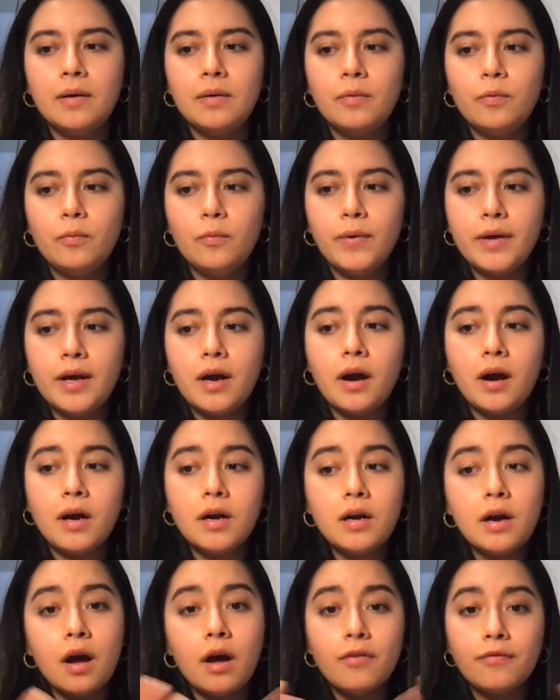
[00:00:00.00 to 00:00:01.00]
we are
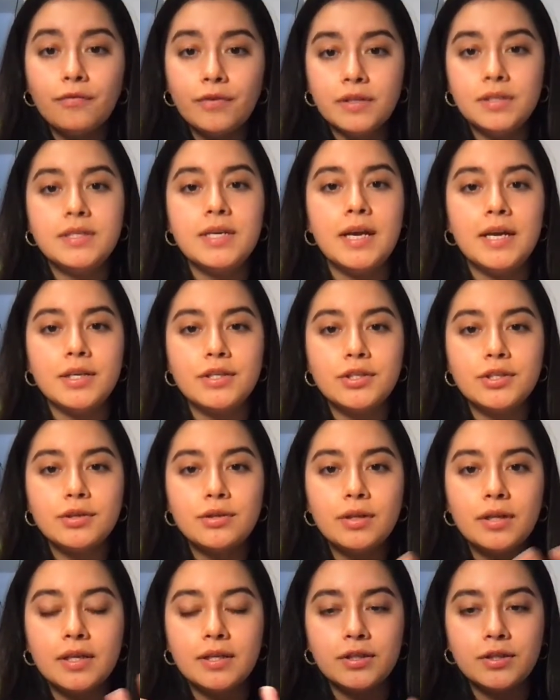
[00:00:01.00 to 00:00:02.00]

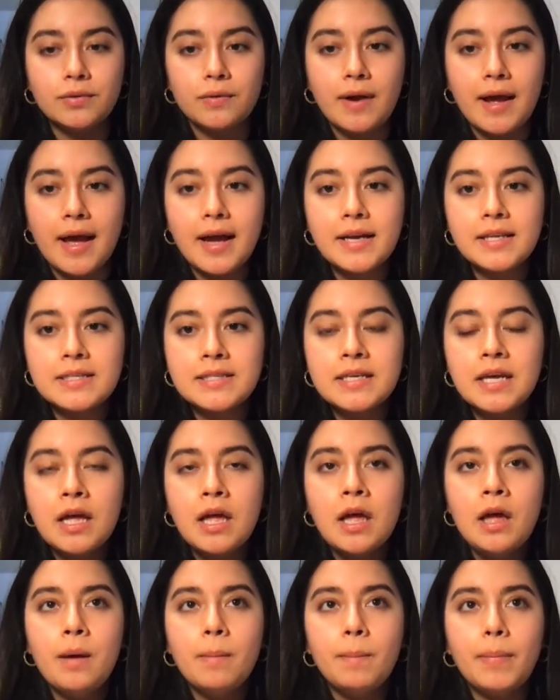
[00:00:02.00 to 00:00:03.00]
confrontational and direct,
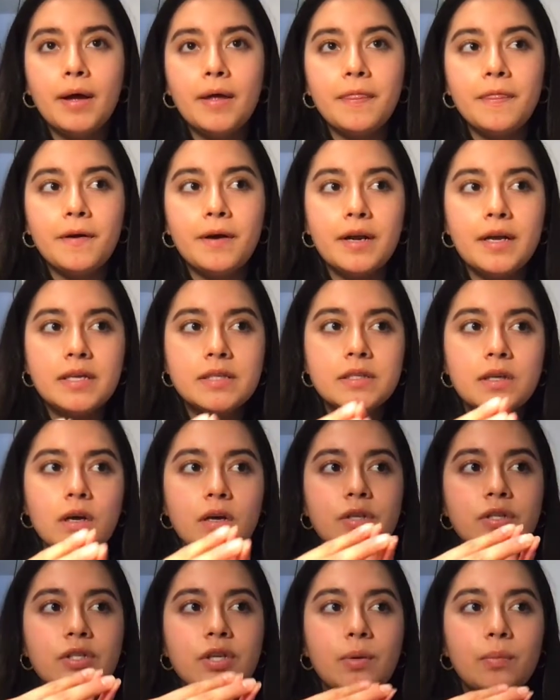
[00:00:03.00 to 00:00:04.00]
but there is
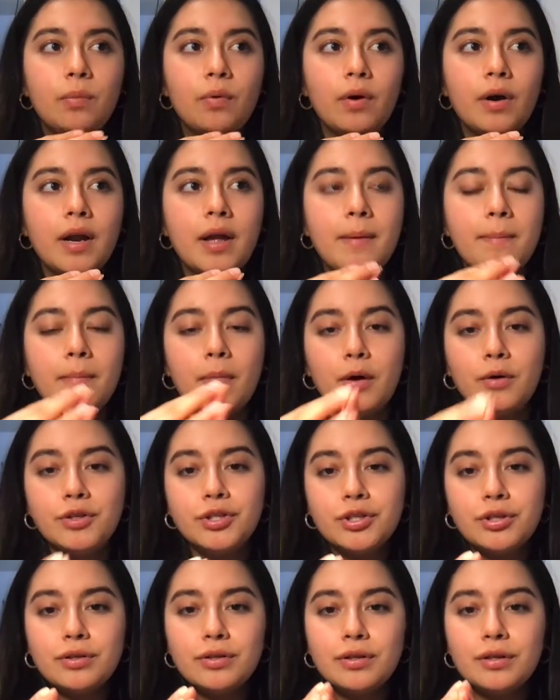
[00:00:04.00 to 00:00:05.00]
also more
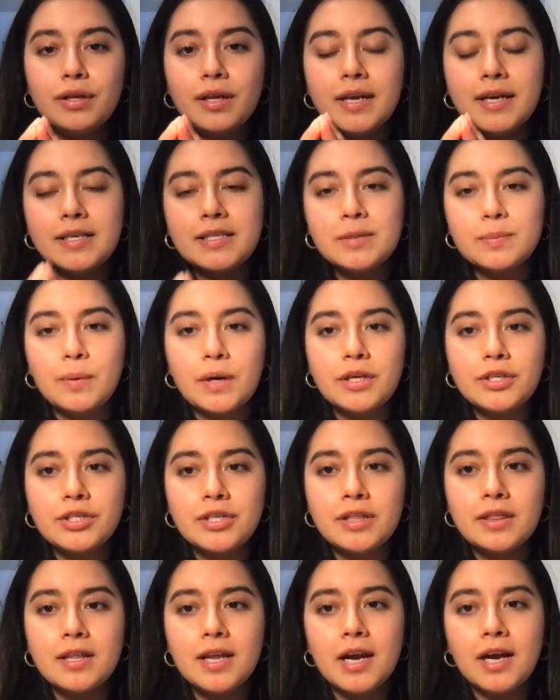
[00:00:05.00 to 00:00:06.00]
emotional
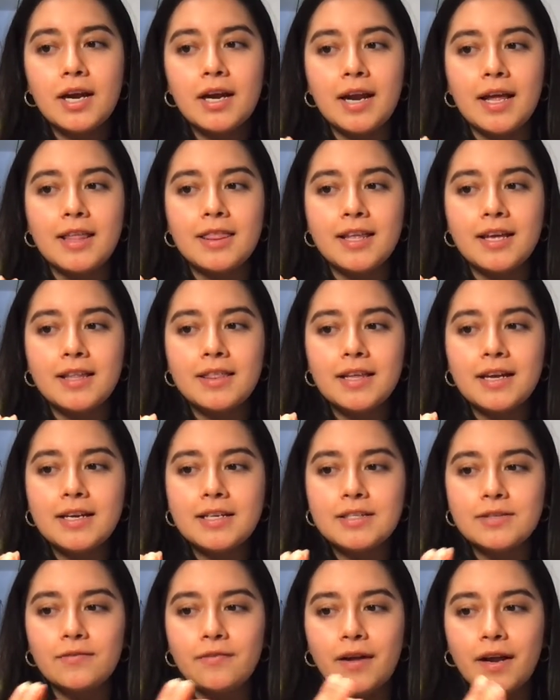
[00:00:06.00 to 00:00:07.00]
expression there, and I think that
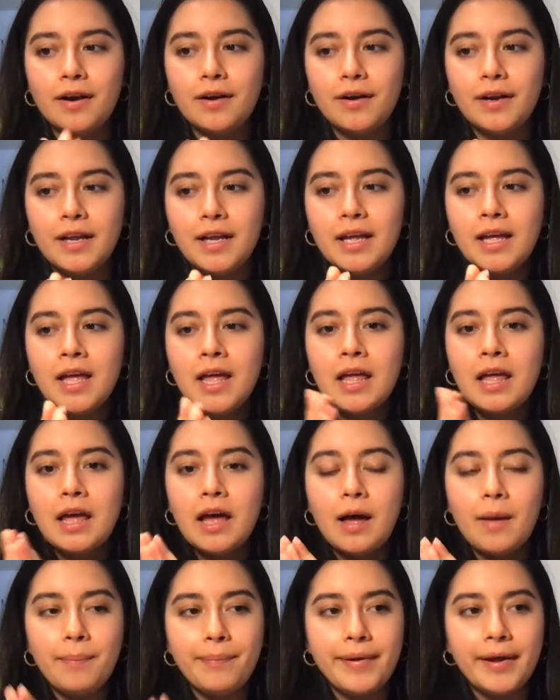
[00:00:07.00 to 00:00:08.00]
is very
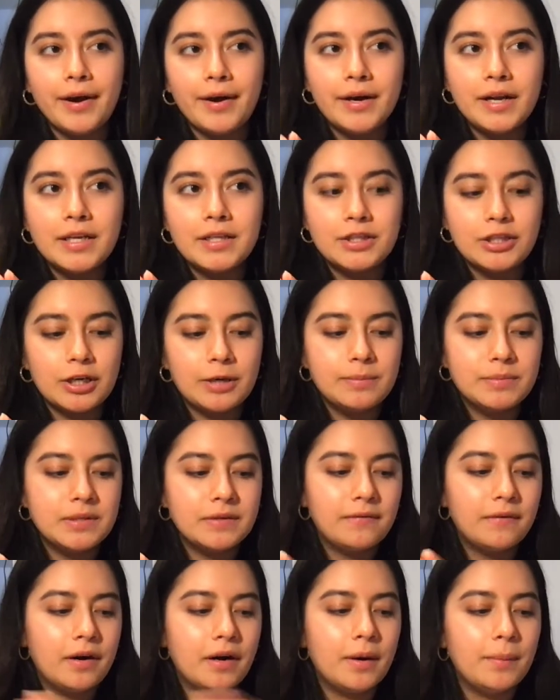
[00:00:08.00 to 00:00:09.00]
apparent in terms
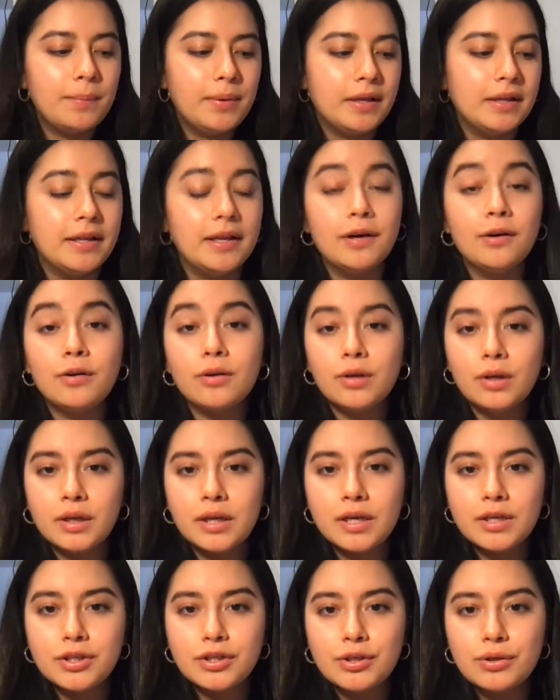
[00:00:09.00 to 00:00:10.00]
of our political
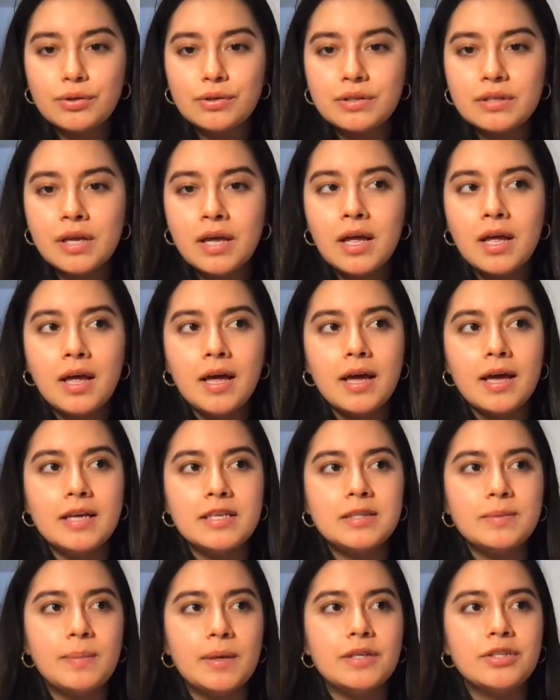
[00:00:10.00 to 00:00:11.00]
issues,
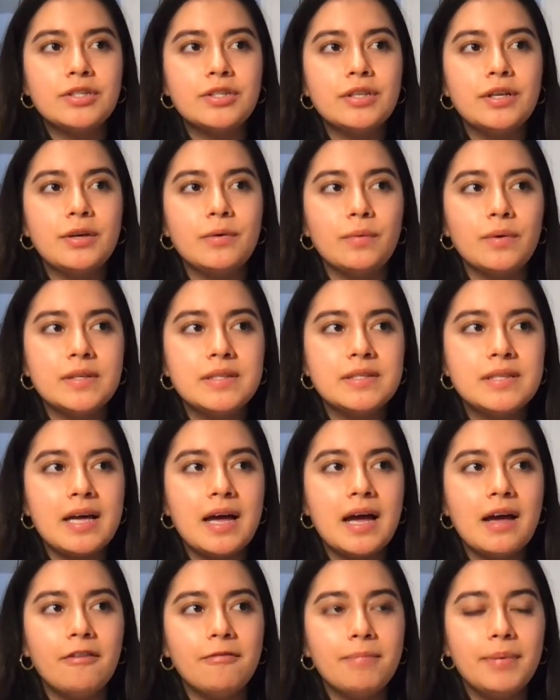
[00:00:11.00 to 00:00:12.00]
especially ones that
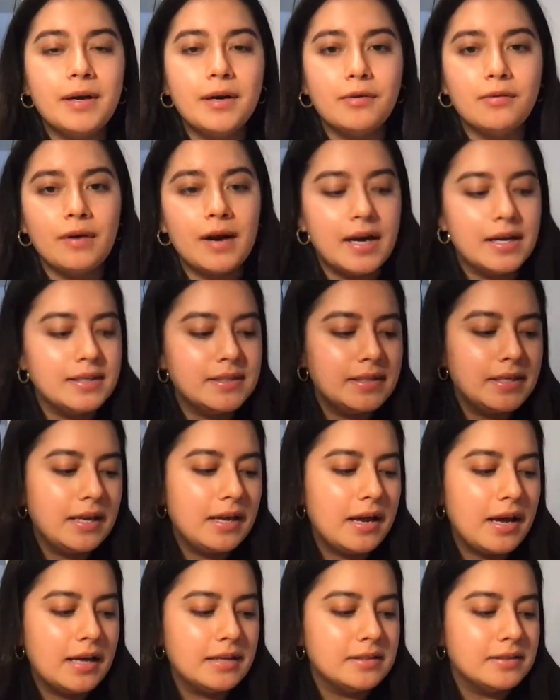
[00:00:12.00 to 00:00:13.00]
have been arising
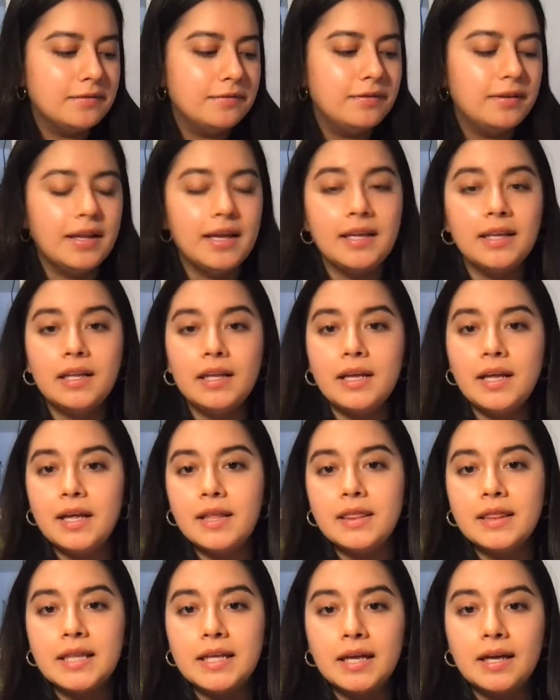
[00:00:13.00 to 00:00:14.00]
as of lately
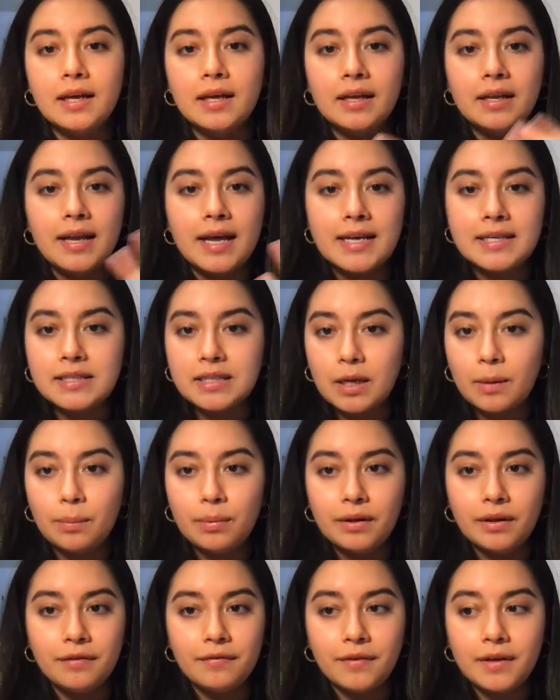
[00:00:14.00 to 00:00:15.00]
in the last
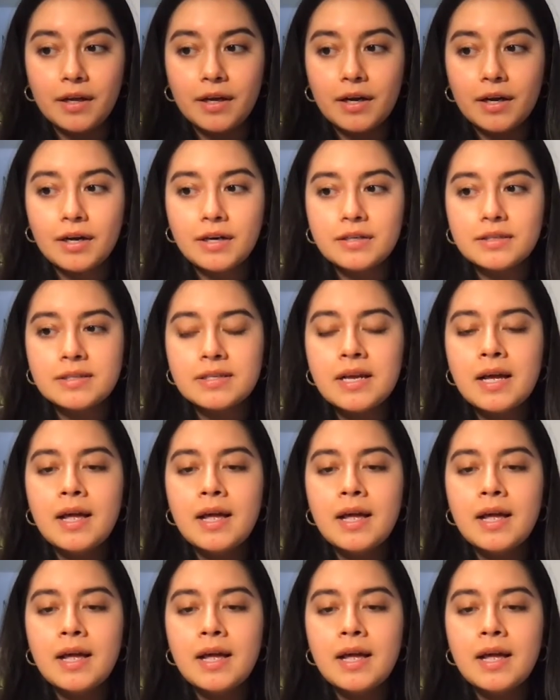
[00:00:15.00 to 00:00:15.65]
couple of years.